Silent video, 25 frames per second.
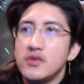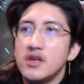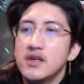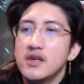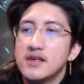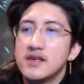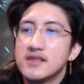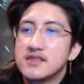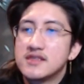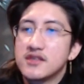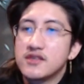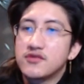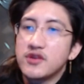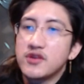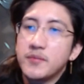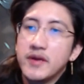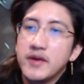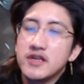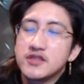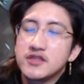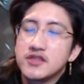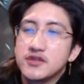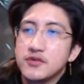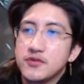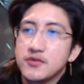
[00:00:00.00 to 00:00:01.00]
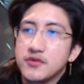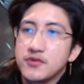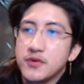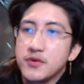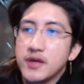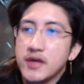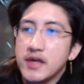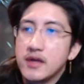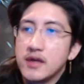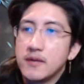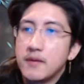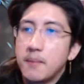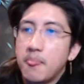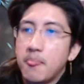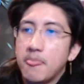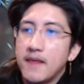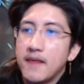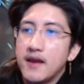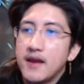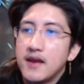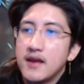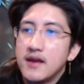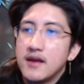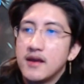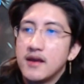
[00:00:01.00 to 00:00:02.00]
it's a 3-mana 2/3,
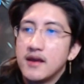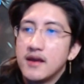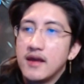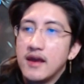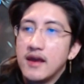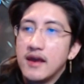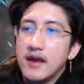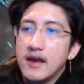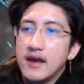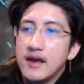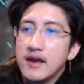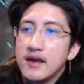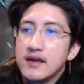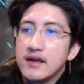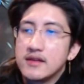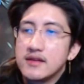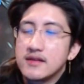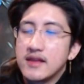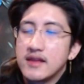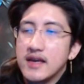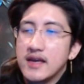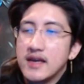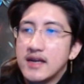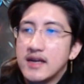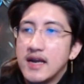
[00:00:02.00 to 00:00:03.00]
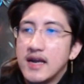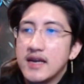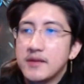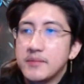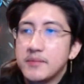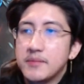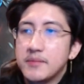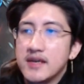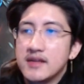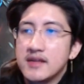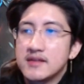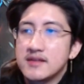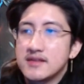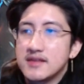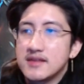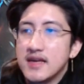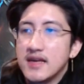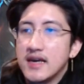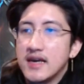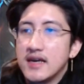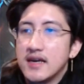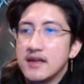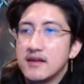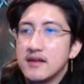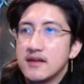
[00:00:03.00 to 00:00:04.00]
and that kind of means
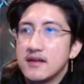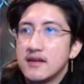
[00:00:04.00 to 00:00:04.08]
that